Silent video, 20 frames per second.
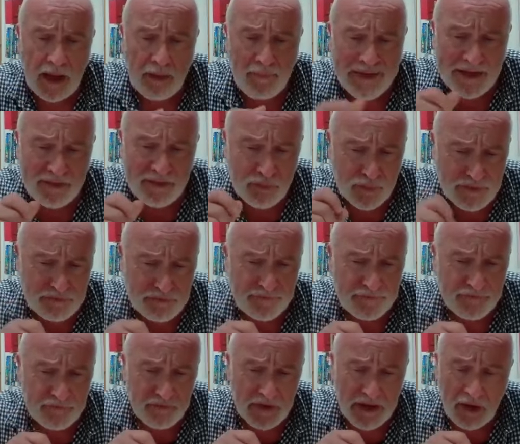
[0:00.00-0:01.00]
I mean, he would
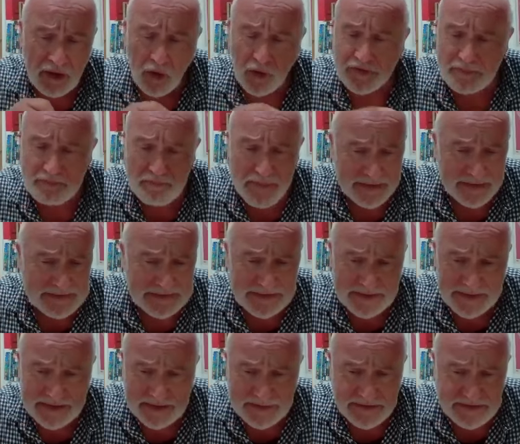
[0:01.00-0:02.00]
have
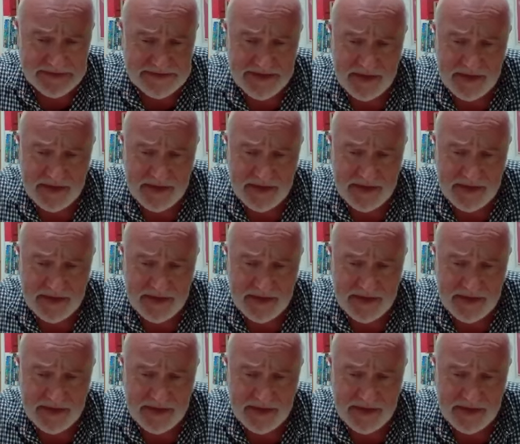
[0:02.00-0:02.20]
automatically had to